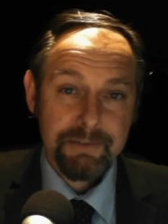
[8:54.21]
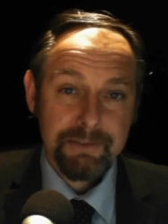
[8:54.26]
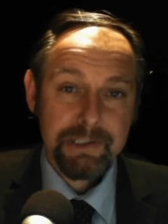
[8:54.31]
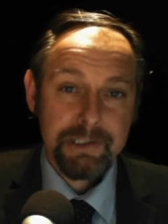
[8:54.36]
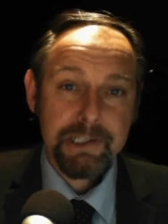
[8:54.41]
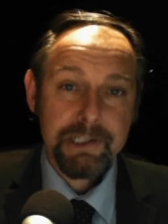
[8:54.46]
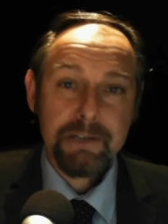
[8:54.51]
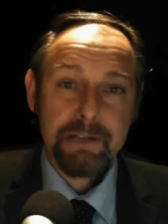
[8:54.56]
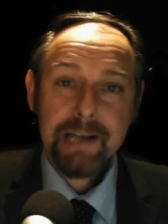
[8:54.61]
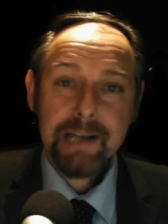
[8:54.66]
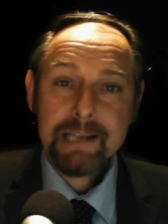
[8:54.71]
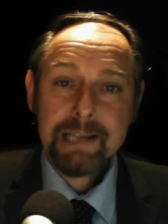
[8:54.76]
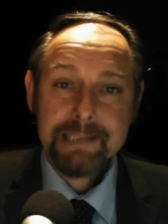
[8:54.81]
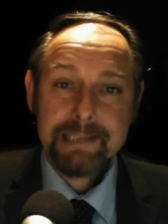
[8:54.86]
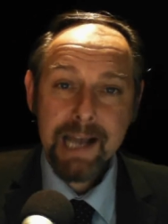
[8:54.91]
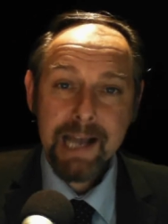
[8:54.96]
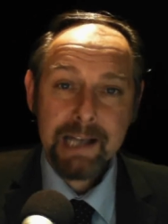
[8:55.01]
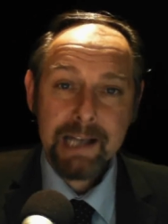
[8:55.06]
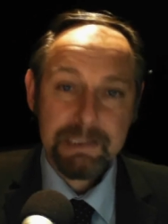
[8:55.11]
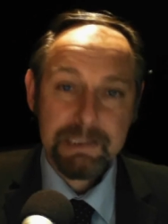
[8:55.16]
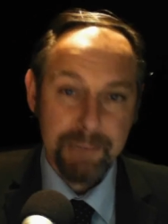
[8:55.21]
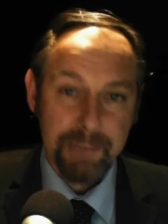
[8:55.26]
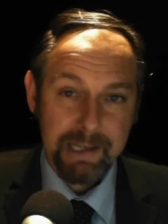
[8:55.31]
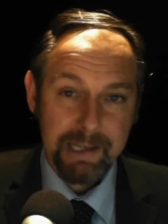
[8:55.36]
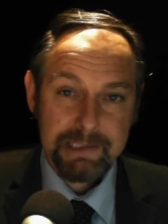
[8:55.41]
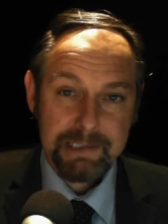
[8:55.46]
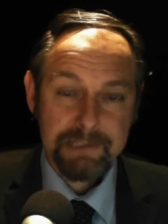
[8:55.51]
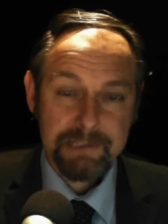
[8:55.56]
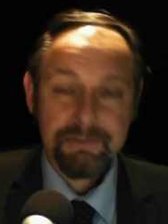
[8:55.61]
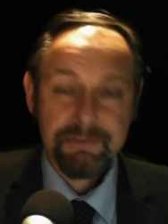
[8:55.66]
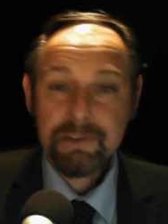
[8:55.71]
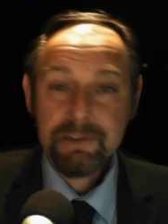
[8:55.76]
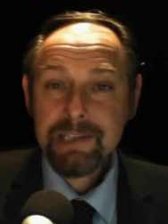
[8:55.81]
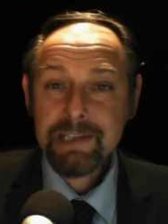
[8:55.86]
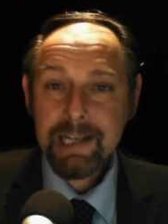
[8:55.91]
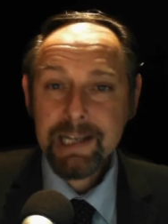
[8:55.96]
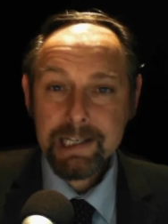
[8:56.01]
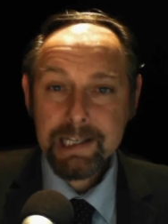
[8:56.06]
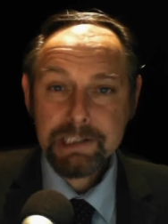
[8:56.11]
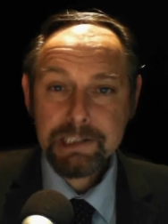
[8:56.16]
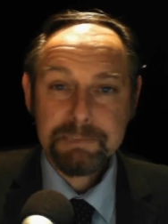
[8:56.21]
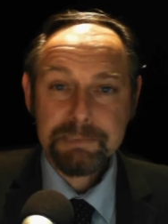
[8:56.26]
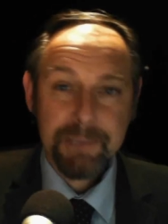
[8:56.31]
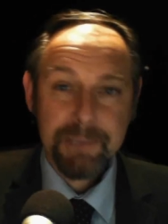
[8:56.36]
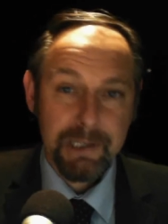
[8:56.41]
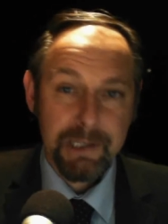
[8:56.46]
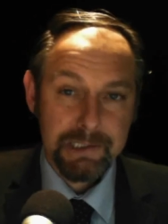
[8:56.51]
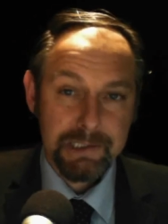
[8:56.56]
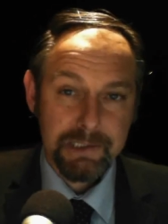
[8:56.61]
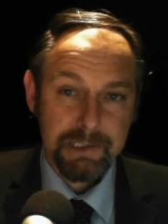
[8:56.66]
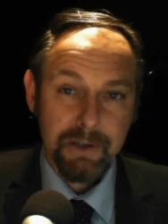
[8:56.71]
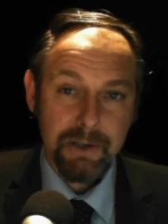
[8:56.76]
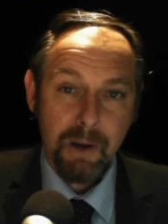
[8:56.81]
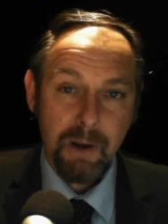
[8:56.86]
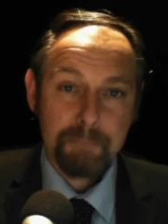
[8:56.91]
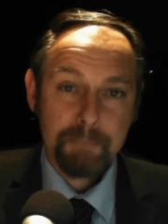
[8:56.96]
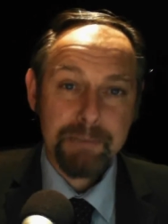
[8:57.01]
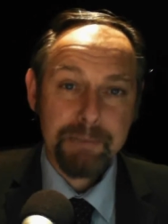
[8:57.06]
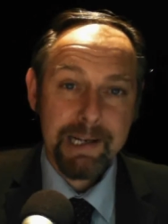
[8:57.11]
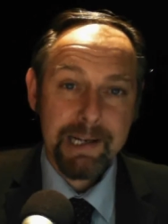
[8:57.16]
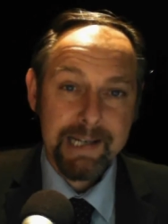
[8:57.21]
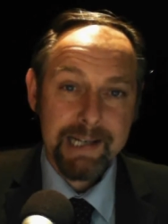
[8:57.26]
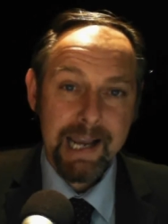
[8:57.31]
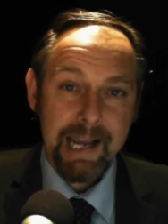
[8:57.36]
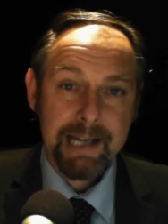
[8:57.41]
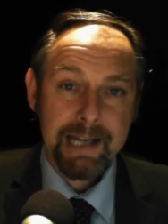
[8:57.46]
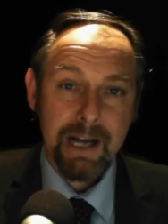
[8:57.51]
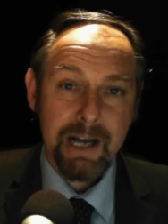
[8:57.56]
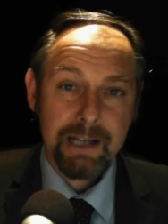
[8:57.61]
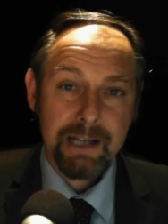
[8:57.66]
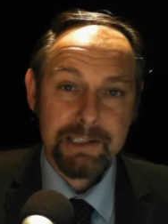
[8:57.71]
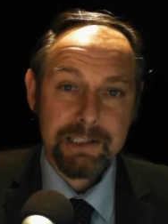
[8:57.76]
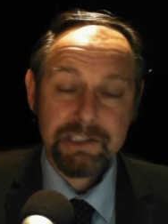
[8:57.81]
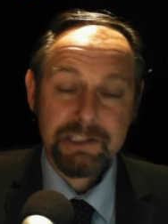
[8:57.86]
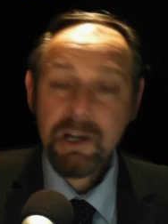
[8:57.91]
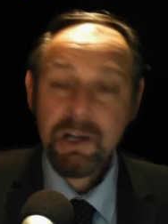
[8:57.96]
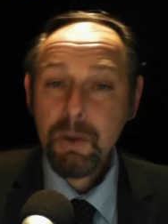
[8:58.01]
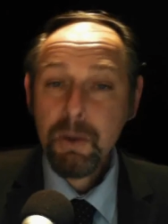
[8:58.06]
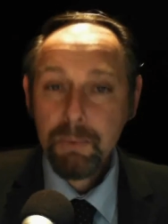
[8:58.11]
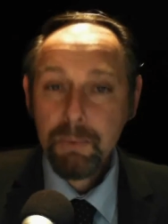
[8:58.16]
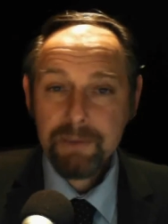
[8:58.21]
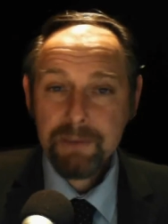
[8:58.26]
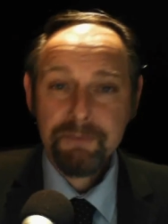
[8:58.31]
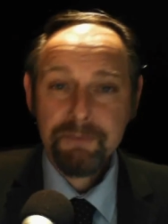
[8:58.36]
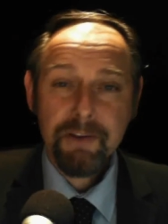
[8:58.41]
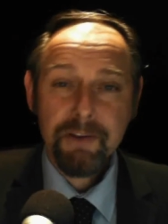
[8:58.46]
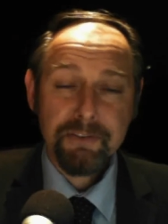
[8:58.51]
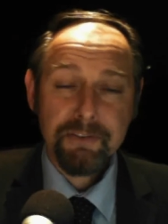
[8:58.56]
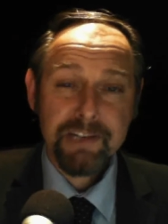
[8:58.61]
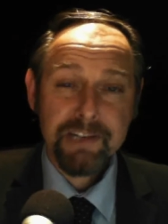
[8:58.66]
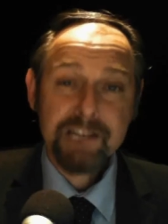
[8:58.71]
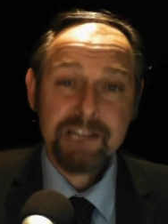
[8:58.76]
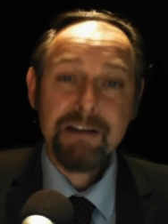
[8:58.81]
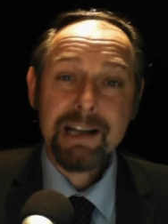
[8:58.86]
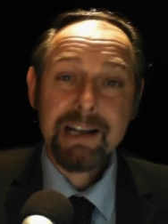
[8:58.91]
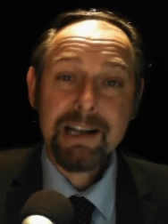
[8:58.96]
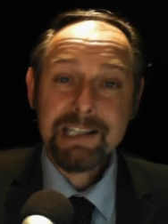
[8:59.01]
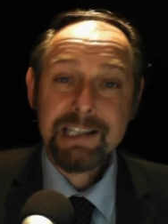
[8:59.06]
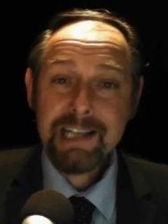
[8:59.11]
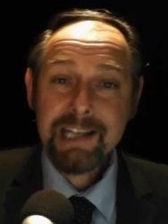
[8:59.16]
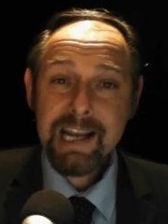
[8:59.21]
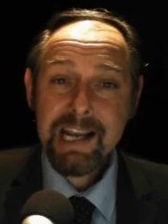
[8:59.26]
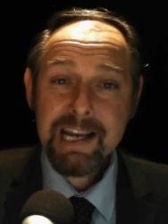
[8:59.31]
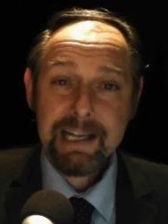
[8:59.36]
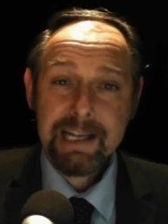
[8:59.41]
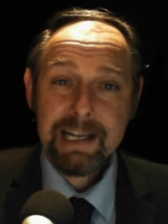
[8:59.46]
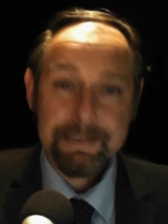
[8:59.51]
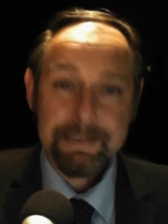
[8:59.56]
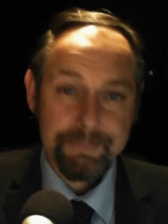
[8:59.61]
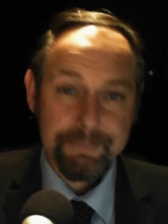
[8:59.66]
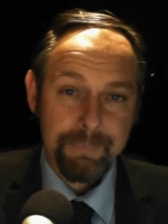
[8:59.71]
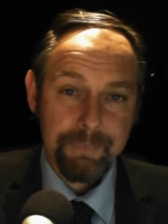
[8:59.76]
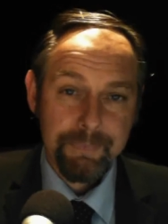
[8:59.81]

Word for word: for the U K taxpayer to fund each person on Pitcairn Island with fifty grand a year.